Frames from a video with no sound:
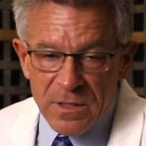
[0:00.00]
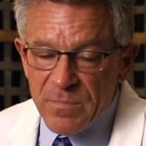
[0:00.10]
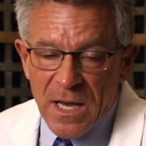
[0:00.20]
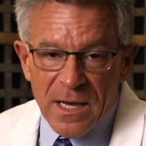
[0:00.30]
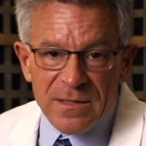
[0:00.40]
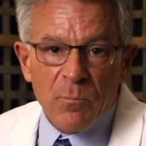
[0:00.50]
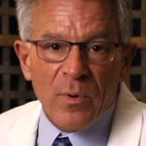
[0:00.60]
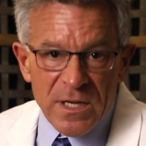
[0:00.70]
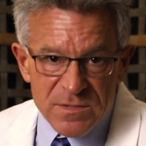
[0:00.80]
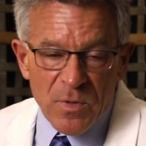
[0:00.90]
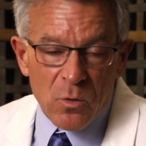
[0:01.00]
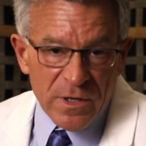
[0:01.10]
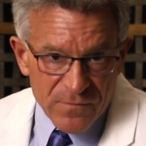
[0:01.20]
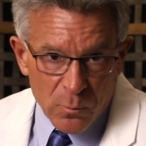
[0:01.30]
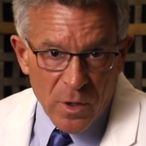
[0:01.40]
in behind the
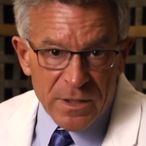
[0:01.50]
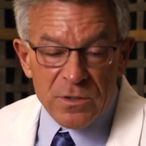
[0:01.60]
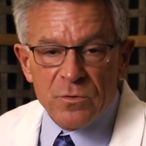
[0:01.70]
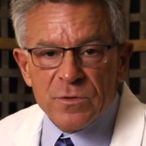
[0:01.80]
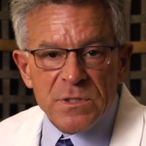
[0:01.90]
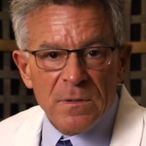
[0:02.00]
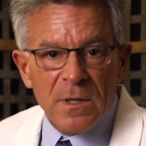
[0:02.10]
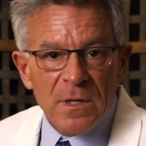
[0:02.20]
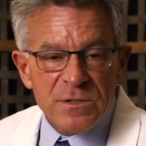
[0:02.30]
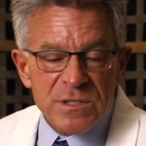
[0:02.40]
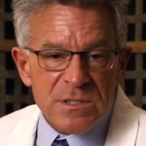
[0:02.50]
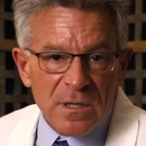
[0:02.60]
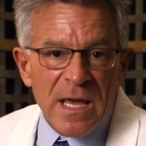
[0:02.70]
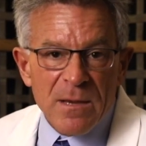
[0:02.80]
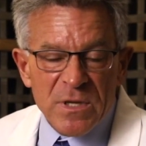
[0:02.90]
breastbone, if you want to use
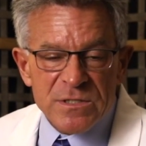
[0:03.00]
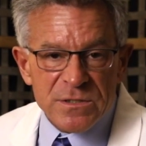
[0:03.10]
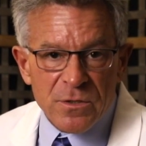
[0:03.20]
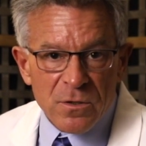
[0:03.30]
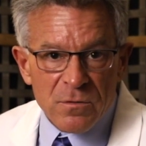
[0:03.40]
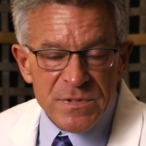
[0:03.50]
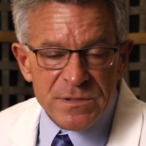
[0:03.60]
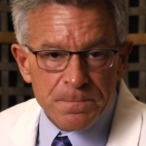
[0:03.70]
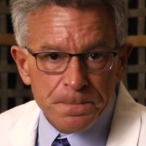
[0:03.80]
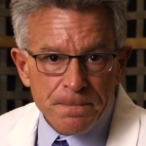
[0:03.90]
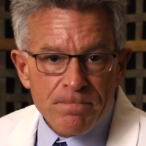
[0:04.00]
just layman's terms.